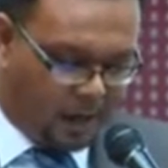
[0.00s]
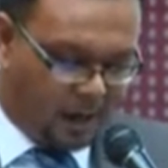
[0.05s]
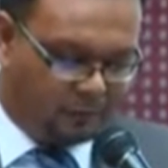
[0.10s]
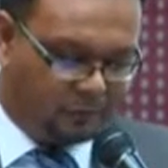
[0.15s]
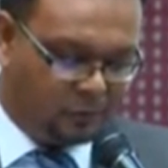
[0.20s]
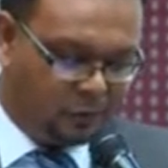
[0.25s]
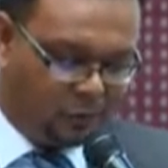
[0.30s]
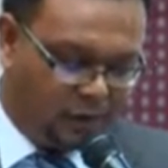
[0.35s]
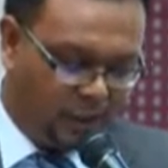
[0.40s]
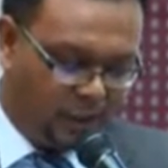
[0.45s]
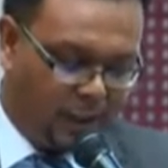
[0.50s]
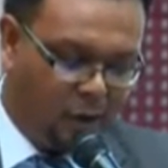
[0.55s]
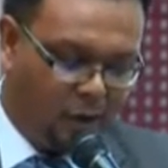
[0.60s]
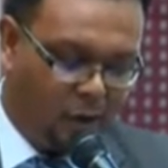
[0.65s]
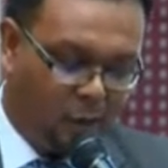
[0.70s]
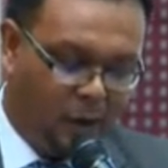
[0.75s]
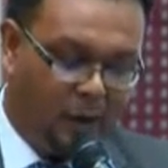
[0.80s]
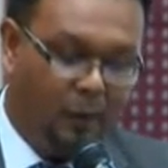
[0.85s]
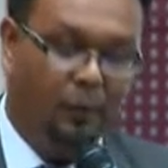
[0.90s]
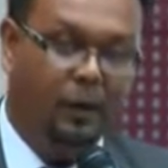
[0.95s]
have today,
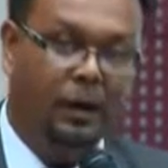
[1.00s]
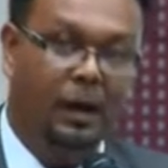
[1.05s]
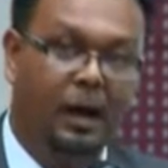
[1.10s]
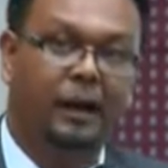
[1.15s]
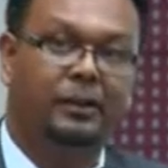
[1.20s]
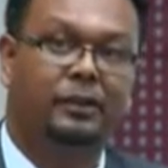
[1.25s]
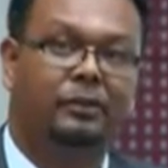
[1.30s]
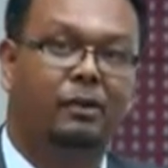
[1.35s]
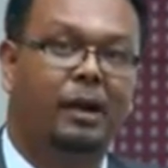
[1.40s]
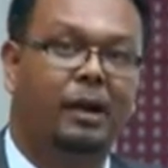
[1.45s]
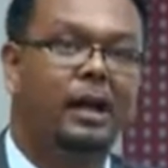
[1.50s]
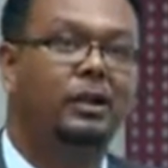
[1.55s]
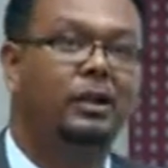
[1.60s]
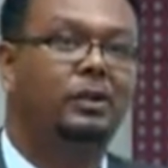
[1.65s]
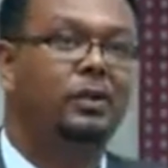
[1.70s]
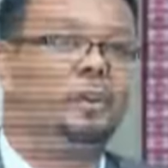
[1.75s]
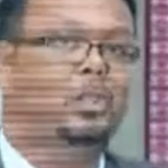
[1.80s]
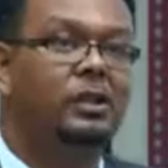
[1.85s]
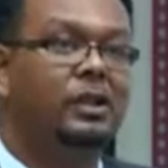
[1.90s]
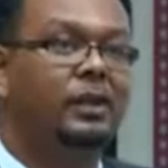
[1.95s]
or what we are trying
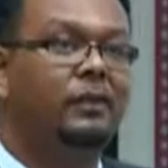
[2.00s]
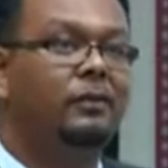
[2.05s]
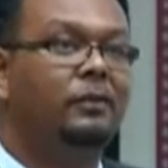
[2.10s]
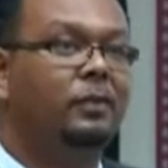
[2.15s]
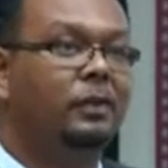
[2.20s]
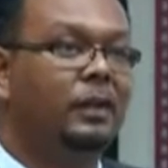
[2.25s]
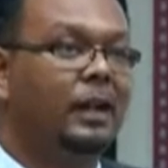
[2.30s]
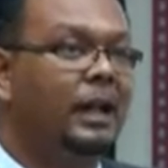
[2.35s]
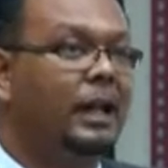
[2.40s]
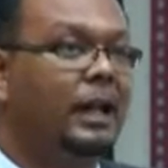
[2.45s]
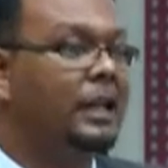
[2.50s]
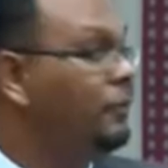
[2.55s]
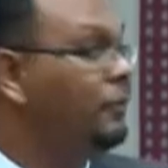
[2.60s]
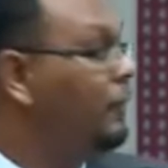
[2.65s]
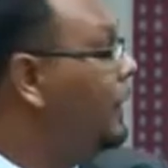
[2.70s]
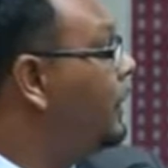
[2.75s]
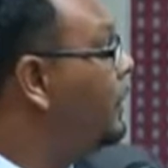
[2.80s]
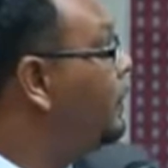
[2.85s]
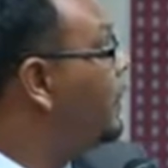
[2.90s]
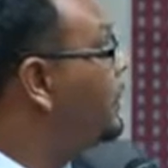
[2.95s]
to achieve today, is
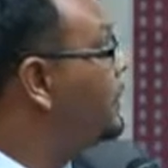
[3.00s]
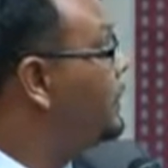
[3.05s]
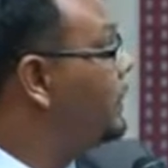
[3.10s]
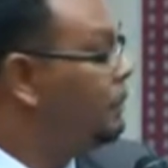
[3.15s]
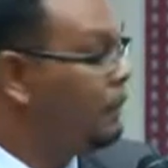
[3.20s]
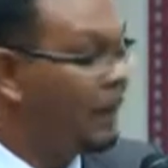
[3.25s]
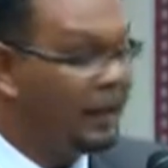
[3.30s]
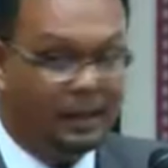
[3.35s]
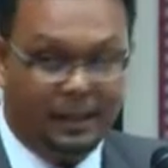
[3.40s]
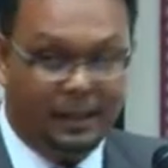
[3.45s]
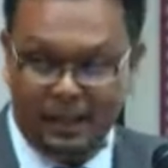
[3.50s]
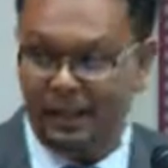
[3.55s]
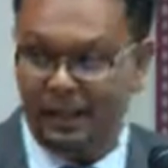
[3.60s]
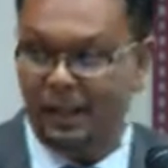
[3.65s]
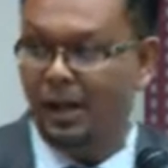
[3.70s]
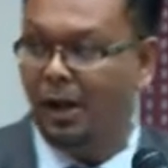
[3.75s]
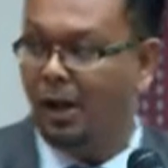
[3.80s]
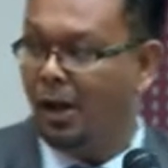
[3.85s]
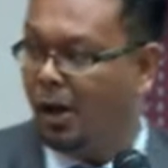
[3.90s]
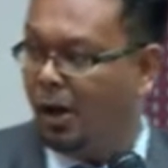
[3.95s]
very much
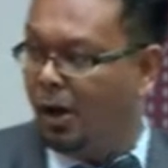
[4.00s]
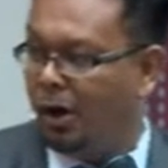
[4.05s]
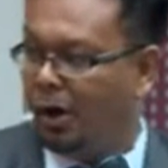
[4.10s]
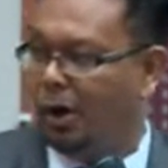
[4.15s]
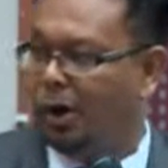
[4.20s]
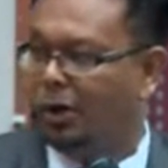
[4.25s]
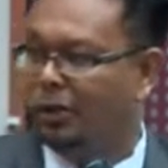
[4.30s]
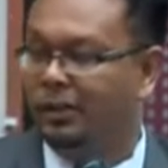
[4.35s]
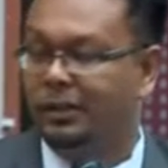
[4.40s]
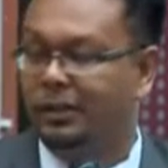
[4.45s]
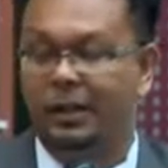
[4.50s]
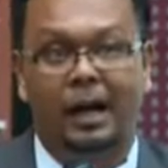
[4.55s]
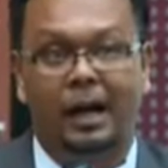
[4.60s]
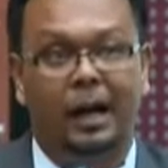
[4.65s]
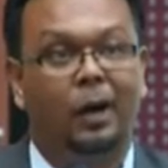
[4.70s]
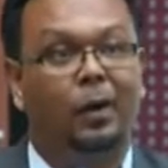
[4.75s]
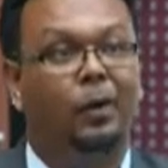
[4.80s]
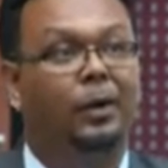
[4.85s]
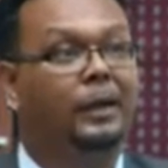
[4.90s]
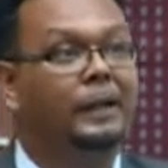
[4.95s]
depending on
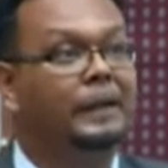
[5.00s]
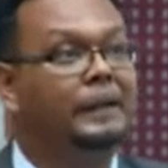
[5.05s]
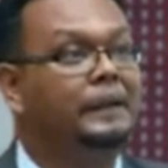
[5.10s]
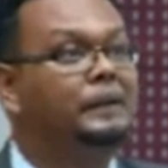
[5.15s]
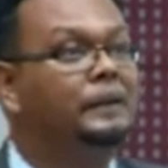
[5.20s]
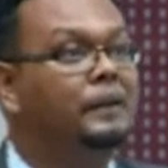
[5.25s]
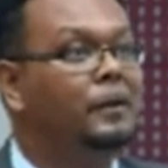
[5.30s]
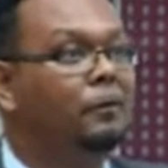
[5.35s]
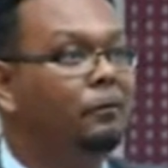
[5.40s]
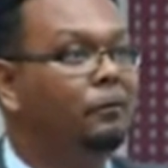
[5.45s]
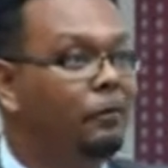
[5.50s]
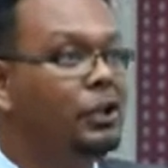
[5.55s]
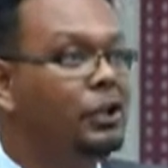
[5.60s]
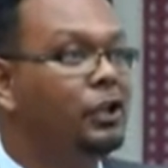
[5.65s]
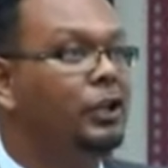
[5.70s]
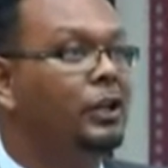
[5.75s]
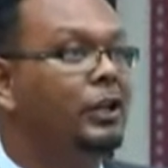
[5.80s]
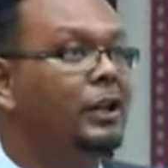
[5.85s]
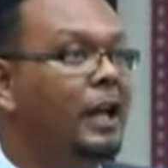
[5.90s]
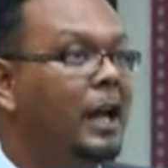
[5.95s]
our
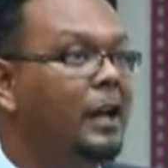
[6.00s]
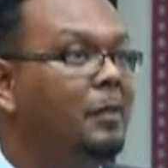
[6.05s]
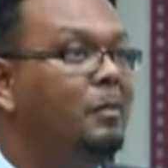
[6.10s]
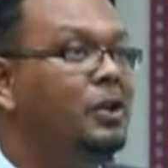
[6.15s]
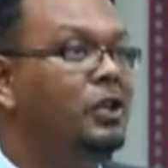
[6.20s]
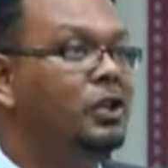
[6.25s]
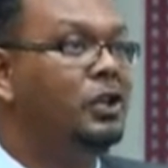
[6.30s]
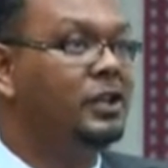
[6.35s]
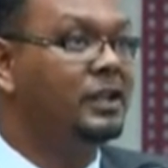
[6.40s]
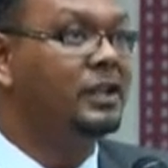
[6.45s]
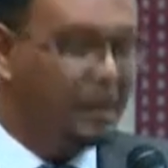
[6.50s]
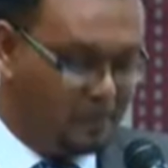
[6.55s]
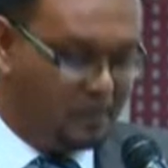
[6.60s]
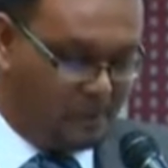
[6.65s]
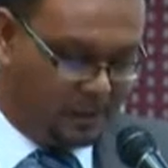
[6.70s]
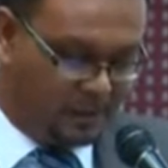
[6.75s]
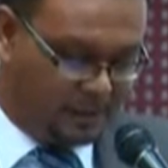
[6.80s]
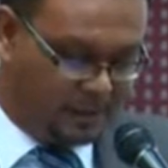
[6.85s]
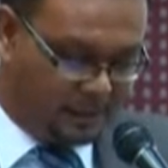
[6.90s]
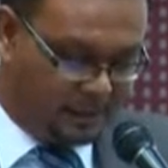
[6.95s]
vision and mission
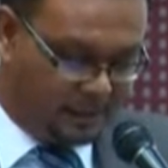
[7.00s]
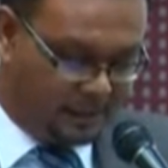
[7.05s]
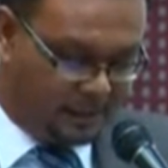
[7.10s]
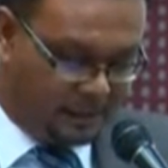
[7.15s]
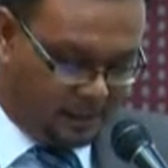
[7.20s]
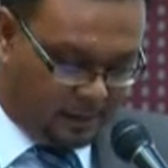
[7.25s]
statements.